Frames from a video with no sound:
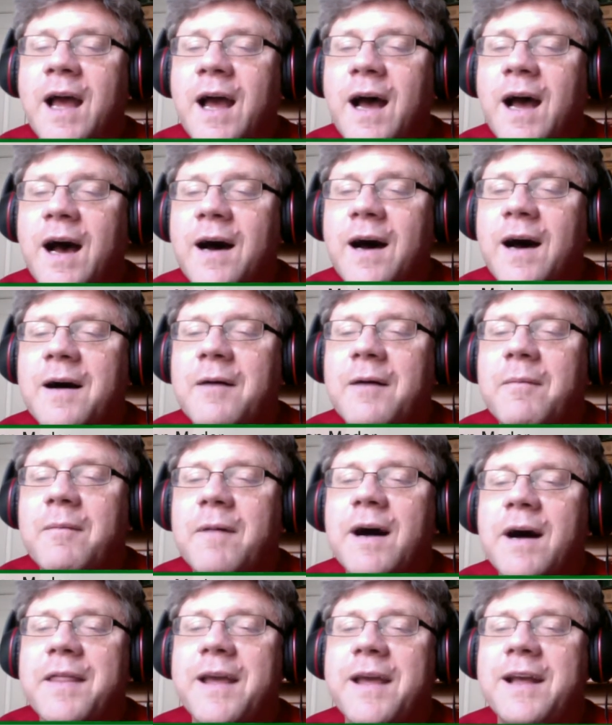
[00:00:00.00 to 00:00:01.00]
I
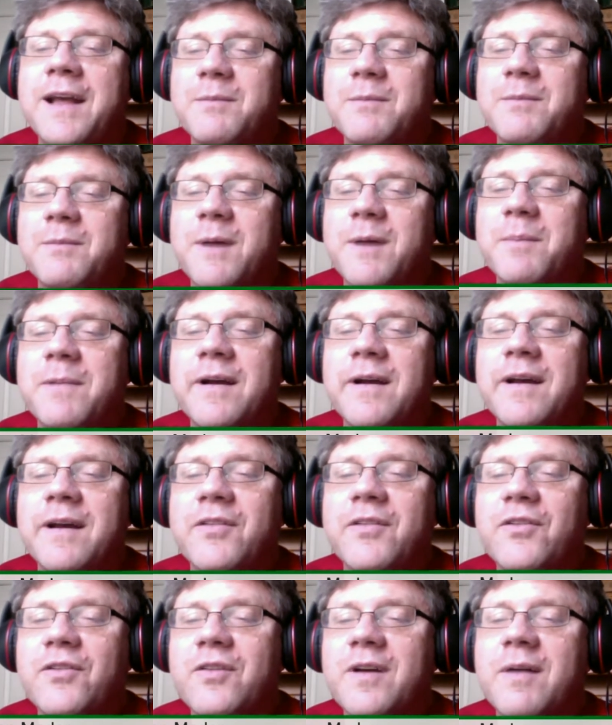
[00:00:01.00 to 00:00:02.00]
think it's my
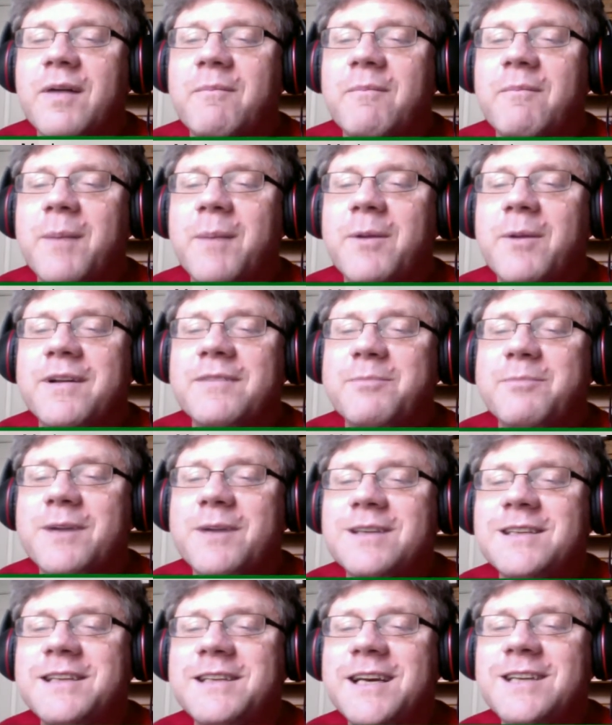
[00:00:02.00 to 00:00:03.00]
plugins. My
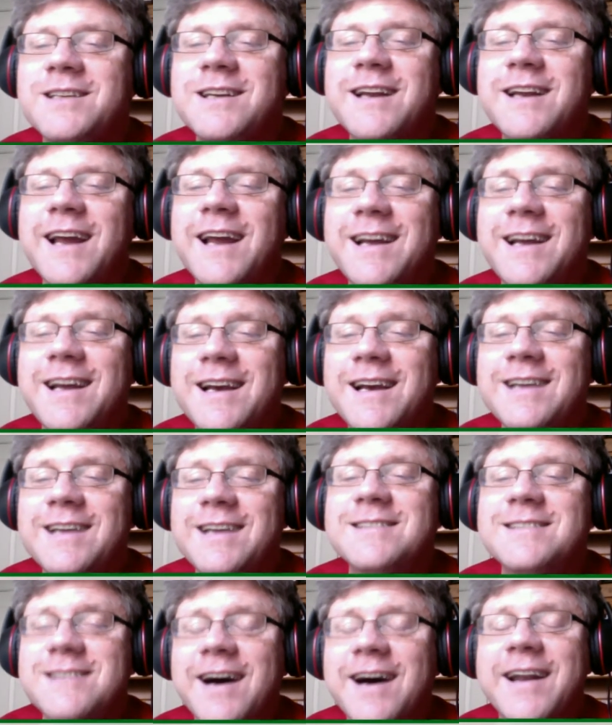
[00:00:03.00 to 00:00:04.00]
presentation today
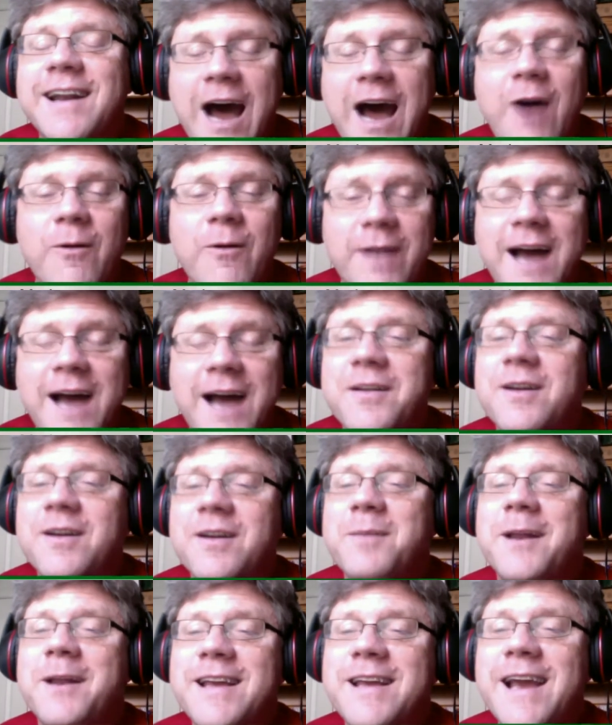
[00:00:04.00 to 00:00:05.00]
is on how not to
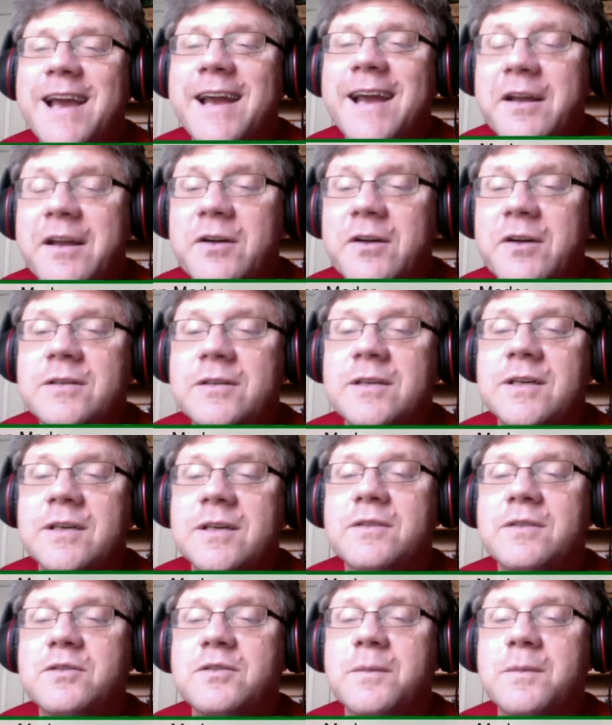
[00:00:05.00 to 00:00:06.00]
communicate ecotourism.